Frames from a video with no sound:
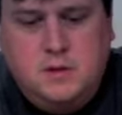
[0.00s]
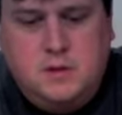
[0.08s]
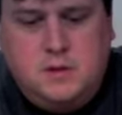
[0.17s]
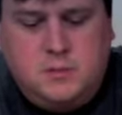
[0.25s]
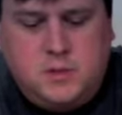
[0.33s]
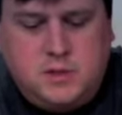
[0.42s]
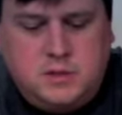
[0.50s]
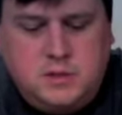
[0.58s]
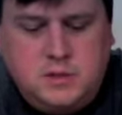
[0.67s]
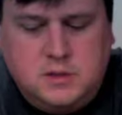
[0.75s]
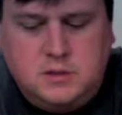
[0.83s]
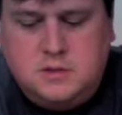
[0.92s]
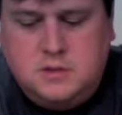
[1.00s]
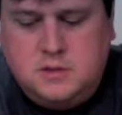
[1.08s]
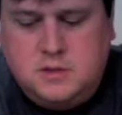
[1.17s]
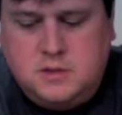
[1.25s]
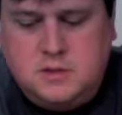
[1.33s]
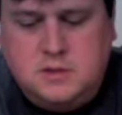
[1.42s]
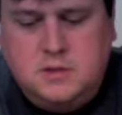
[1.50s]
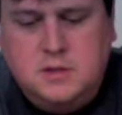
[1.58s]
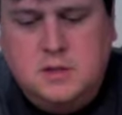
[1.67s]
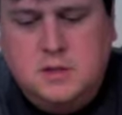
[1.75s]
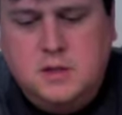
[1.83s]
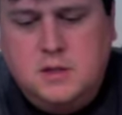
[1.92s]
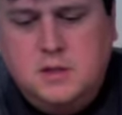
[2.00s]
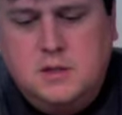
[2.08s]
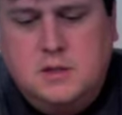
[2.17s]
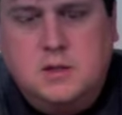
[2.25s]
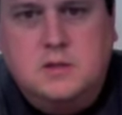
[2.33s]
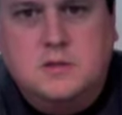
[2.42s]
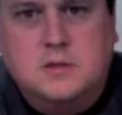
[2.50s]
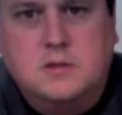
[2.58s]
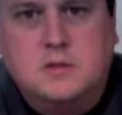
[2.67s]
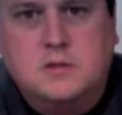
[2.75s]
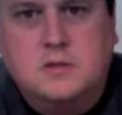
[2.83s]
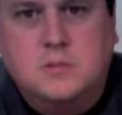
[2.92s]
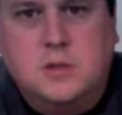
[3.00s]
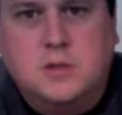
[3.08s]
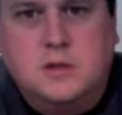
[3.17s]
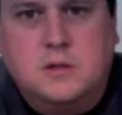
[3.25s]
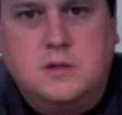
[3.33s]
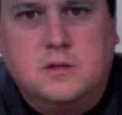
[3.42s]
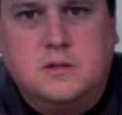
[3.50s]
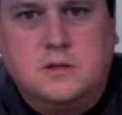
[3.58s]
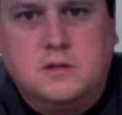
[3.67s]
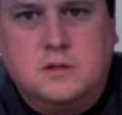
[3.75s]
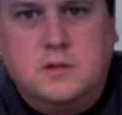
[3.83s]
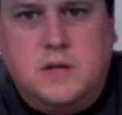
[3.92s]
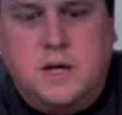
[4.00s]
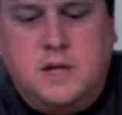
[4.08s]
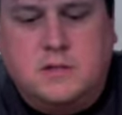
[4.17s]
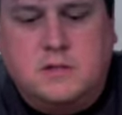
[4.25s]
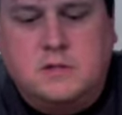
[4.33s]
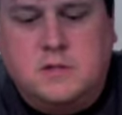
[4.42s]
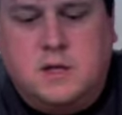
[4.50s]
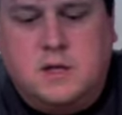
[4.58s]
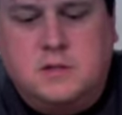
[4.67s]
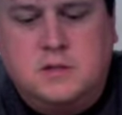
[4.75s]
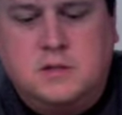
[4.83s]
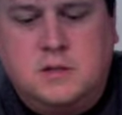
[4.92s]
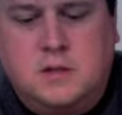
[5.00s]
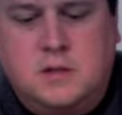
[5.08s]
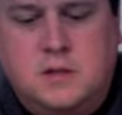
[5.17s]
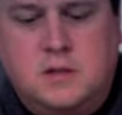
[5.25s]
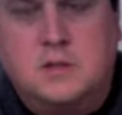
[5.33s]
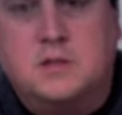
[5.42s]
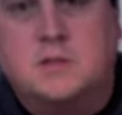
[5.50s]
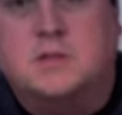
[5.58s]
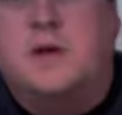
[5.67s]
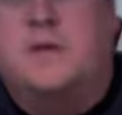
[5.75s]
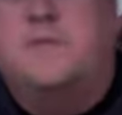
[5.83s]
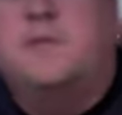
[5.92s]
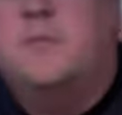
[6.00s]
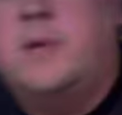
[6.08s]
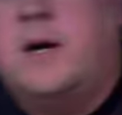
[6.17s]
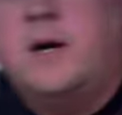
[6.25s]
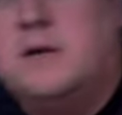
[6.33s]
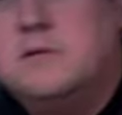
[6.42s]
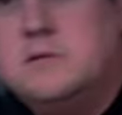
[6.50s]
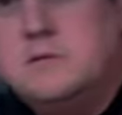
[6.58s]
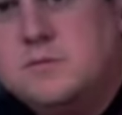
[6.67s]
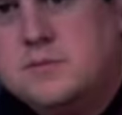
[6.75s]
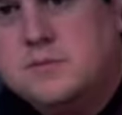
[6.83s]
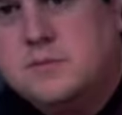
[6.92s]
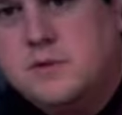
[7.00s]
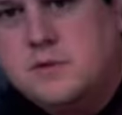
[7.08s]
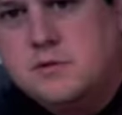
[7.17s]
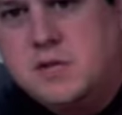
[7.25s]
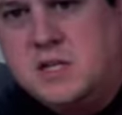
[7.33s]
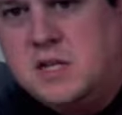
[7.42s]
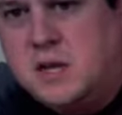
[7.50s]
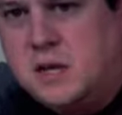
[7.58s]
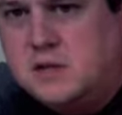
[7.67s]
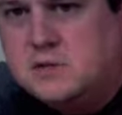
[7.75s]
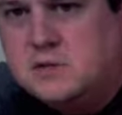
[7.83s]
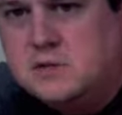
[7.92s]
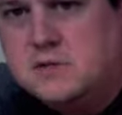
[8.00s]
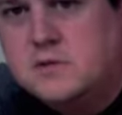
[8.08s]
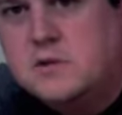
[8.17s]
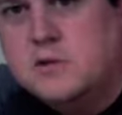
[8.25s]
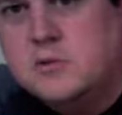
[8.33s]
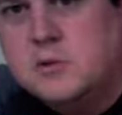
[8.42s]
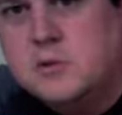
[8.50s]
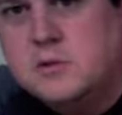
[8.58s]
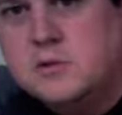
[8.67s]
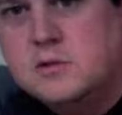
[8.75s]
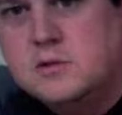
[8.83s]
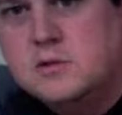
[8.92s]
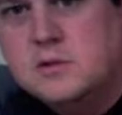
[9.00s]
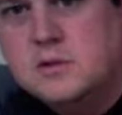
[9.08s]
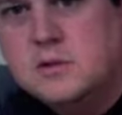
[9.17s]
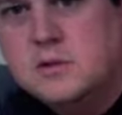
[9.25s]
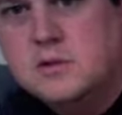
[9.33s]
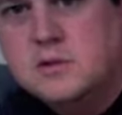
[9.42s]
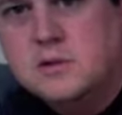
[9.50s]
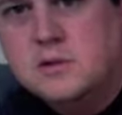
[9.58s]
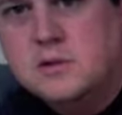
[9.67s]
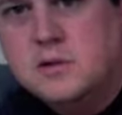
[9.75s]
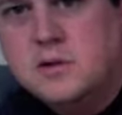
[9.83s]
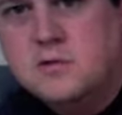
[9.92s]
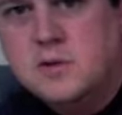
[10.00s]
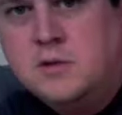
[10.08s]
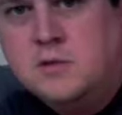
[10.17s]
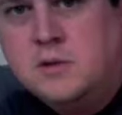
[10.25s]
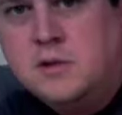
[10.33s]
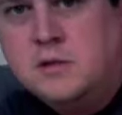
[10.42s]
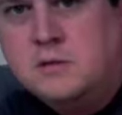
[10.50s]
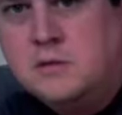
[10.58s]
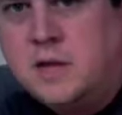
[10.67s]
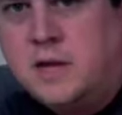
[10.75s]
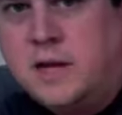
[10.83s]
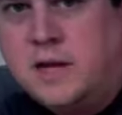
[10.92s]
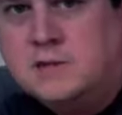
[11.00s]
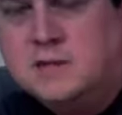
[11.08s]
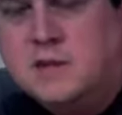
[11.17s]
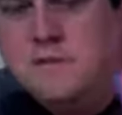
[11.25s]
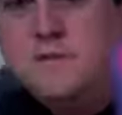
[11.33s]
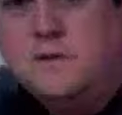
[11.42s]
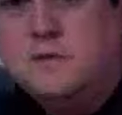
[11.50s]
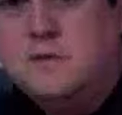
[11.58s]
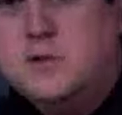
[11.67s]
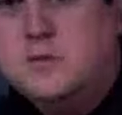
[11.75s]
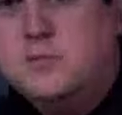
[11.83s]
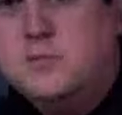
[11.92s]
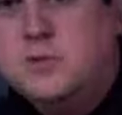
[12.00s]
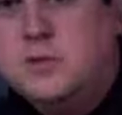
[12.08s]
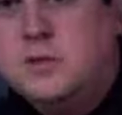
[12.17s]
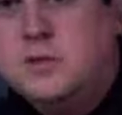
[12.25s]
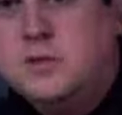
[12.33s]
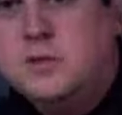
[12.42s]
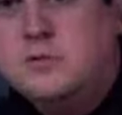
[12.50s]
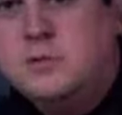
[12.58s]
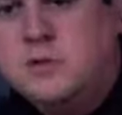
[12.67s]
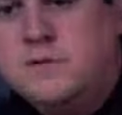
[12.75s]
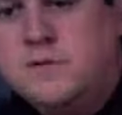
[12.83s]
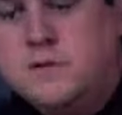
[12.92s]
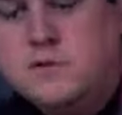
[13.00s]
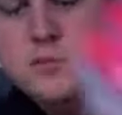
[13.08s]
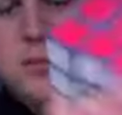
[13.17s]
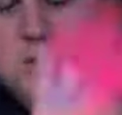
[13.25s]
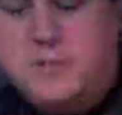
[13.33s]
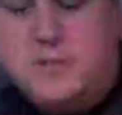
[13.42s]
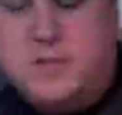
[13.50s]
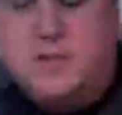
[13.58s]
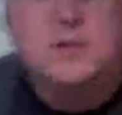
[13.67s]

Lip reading: Come like this, and this cube here has those on it, and this is after about 3 days of cubing. So they really don't last. They feel really pretty good when you first put them on.